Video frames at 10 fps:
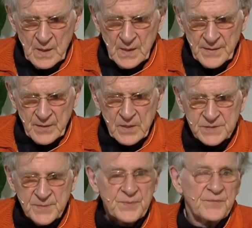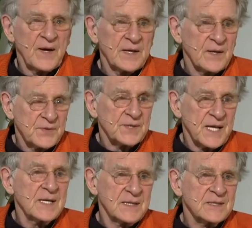There are simplified other
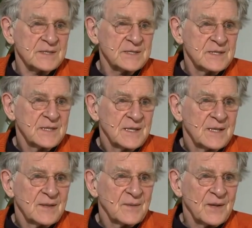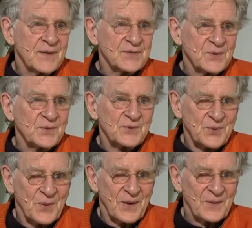deities where there's only
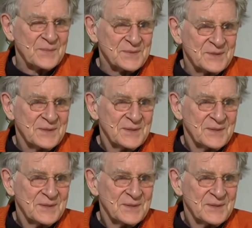two arms,